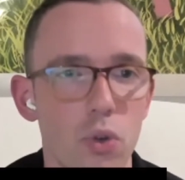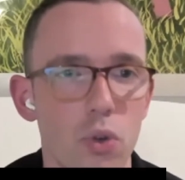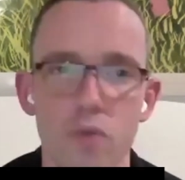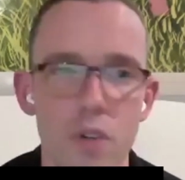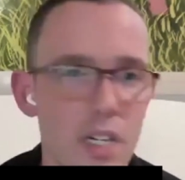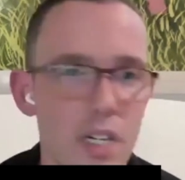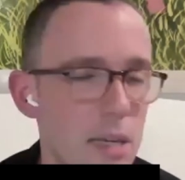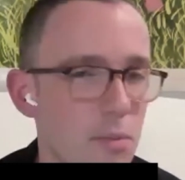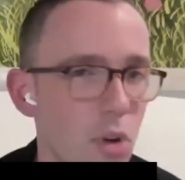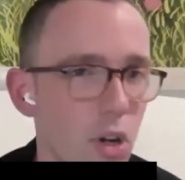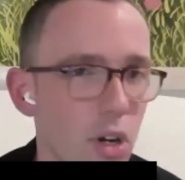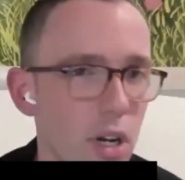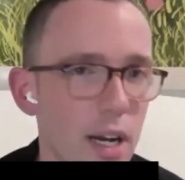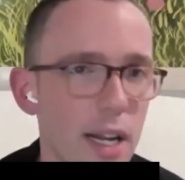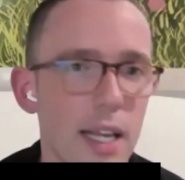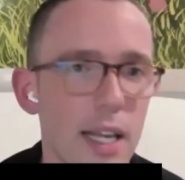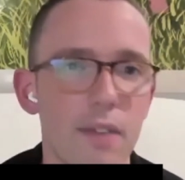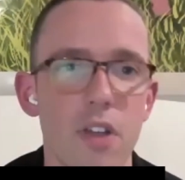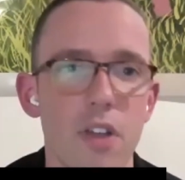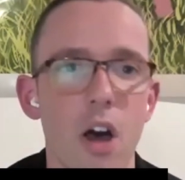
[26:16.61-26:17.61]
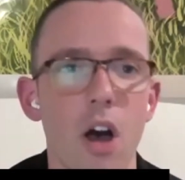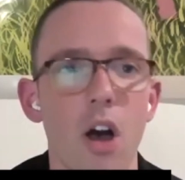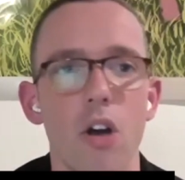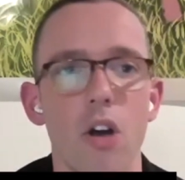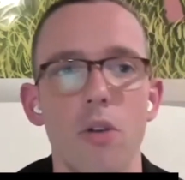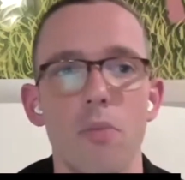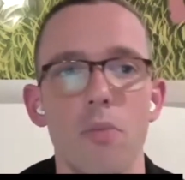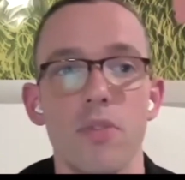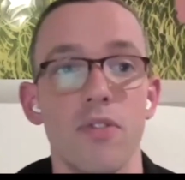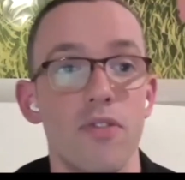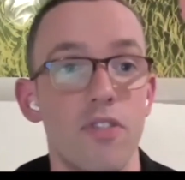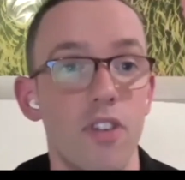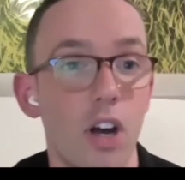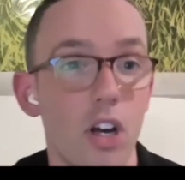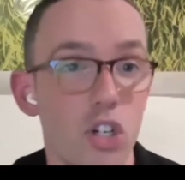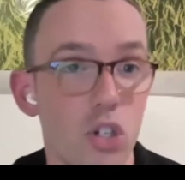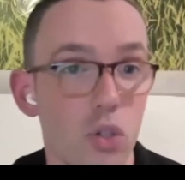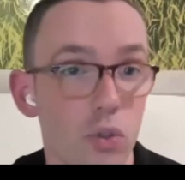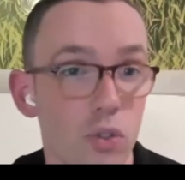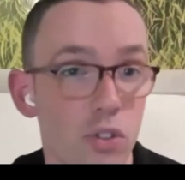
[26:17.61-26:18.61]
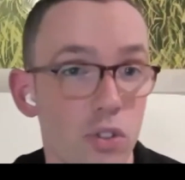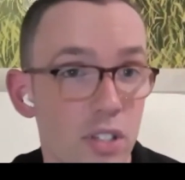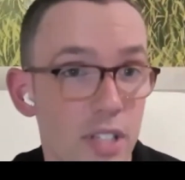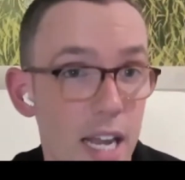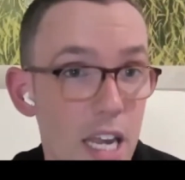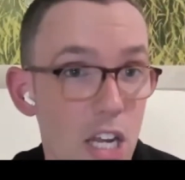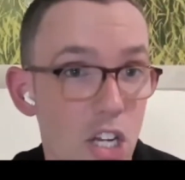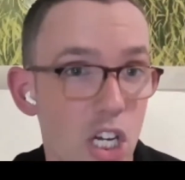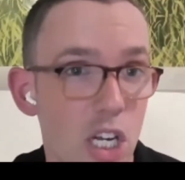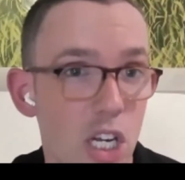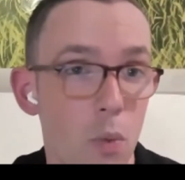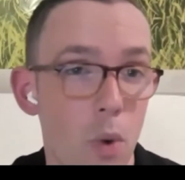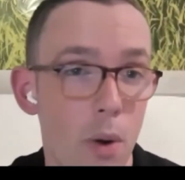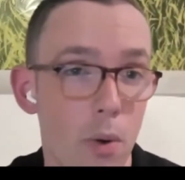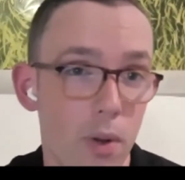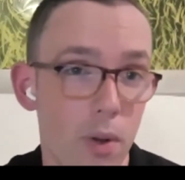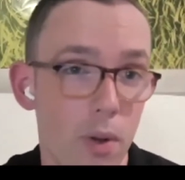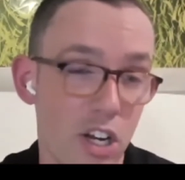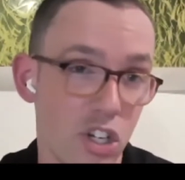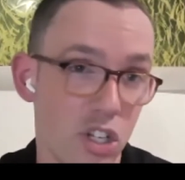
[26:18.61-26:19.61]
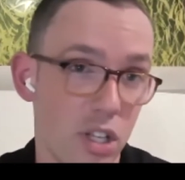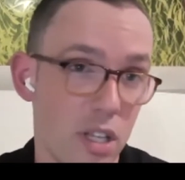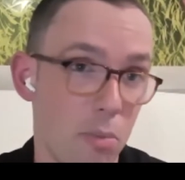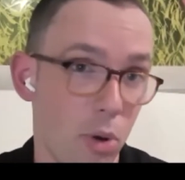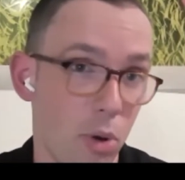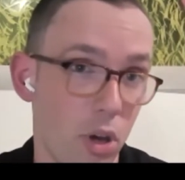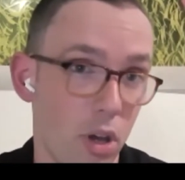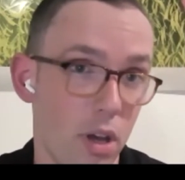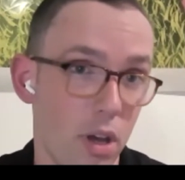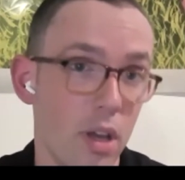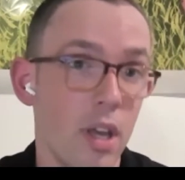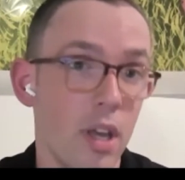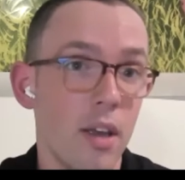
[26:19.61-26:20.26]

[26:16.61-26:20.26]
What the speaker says: 3D modeling of the homes, virtual staging, where we'll actually put